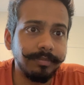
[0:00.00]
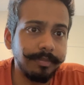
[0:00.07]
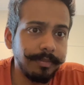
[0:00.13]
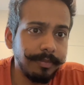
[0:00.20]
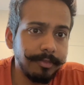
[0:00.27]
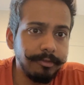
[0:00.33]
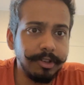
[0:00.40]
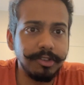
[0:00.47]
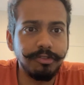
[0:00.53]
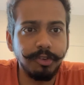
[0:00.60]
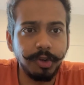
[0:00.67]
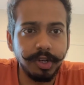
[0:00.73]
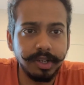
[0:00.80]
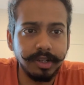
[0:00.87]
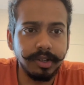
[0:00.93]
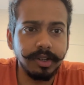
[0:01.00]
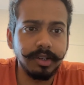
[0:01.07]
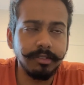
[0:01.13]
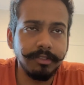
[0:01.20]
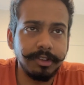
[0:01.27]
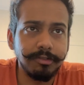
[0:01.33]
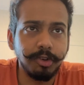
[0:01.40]
which
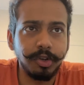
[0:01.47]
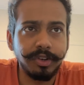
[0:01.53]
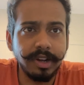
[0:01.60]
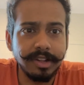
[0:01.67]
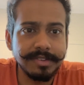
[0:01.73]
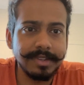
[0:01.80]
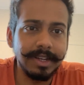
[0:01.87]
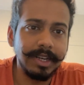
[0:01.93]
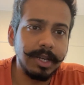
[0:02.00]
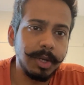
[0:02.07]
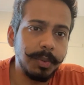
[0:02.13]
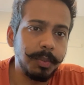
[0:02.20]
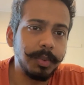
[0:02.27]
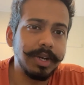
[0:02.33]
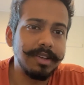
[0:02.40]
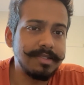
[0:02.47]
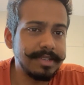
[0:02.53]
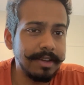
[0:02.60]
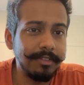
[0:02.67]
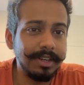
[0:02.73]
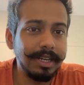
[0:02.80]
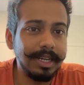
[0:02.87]
would translate to a
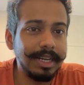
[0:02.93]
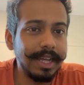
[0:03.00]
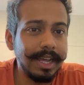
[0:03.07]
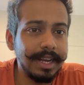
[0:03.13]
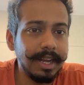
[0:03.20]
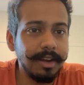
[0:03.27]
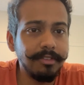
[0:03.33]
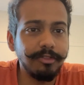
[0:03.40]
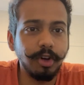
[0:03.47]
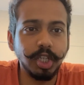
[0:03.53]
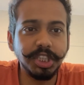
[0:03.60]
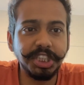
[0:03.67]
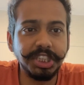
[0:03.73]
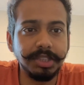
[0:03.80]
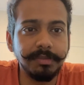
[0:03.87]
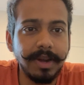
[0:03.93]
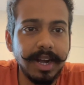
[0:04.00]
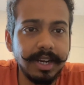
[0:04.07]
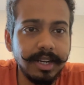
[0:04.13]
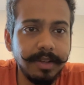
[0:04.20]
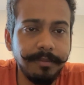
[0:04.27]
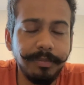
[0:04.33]
710 for
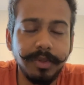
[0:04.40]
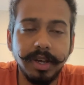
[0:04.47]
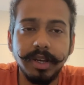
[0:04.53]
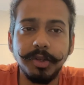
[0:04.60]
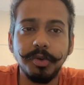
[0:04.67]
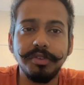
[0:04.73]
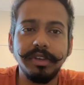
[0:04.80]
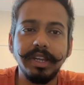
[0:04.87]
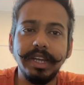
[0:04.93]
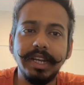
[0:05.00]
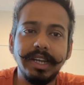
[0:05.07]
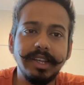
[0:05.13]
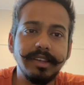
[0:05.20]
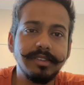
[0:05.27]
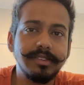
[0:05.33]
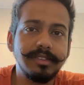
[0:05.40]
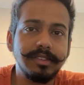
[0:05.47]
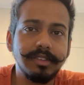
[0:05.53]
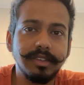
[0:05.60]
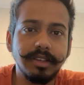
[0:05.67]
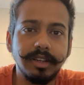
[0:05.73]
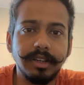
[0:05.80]
GMAT using ETS
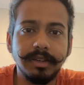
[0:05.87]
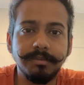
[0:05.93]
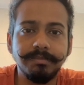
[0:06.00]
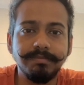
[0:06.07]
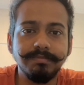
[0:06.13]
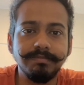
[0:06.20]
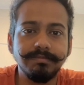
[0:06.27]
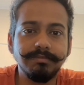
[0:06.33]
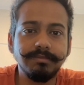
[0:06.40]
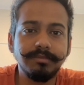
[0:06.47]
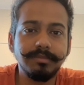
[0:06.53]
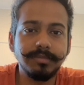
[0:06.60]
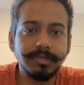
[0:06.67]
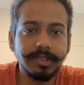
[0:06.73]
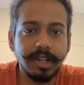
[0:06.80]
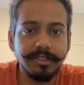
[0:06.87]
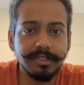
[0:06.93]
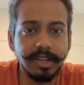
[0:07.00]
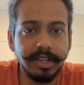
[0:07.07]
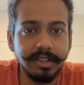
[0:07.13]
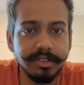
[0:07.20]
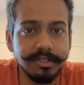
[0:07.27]

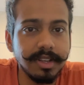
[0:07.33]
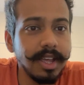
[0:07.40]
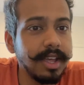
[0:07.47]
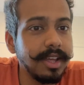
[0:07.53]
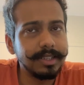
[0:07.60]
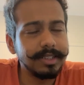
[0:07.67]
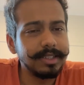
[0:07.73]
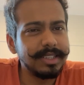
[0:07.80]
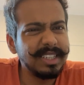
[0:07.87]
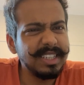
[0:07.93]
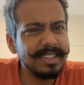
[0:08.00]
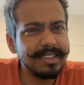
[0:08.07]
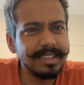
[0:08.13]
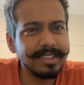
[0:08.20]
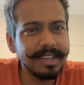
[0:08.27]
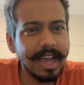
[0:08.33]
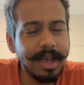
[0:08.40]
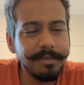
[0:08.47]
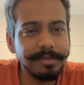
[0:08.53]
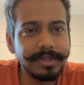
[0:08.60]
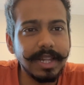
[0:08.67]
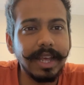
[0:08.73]
translators. These
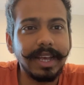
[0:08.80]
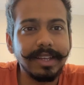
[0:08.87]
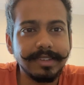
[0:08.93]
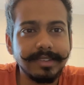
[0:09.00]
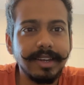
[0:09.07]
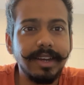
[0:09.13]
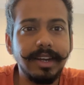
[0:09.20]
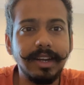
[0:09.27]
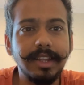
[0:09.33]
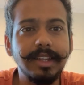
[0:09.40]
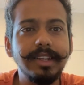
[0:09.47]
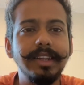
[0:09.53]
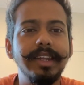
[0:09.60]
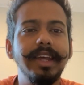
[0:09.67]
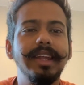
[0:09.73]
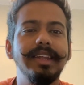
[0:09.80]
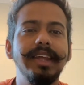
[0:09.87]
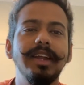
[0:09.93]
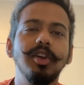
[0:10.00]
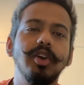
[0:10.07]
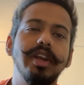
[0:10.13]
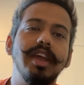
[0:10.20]
exams, like I said,
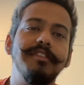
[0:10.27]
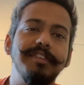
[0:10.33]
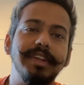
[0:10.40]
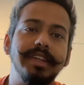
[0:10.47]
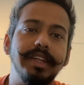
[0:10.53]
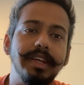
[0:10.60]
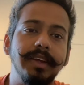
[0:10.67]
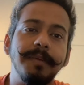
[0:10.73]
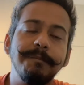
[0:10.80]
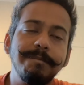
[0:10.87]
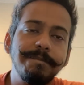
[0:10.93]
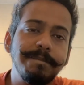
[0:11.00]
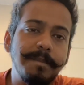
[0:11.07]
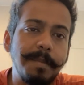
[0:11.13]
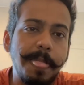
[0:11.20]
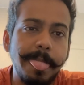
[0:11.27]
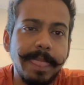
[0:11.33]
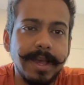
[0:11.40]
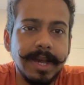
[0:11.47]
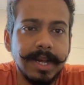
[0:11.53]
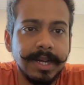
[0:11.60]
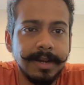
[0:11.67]
they're not everything.
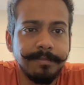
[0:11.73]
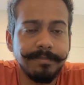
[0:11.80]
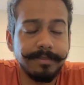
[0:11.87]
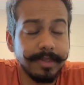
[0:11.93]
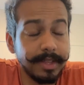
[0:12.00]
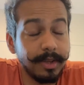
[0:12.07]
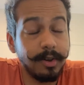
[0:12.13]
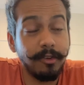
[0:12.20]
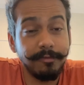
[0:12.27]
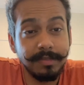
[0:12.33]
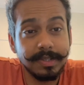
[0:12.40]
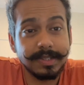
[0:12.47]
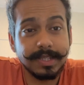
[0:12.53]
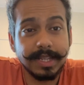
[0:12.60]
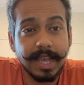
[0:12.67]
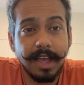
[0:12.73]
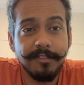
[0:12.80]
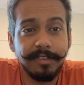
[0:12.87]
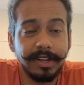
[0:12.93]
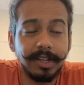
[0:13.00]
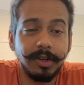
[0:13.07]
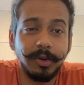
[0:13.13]
Obviously,
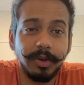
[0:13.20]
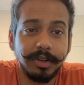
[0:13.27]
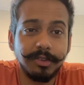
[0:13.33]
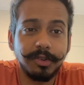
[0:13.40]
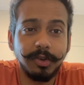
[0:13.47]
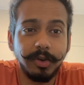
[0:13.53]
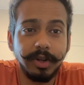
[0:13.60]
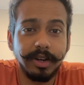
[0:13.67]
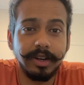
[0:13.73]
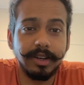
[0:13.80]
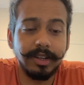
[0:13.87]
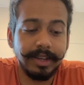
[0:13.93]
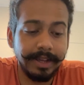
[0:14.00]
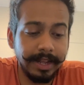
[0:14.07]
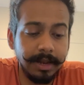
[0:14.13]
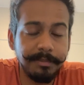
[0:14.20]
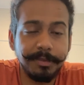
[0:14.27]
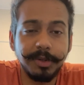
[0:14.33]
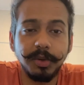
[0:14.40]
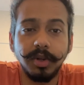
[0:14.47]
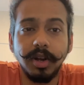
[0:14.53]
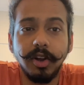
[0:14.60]
having a good score helps
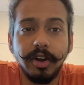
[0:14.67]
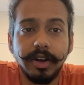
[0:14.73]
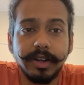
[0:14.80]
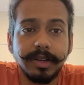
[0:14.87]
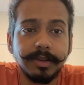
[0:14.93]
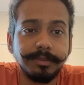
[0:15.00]
you a lot.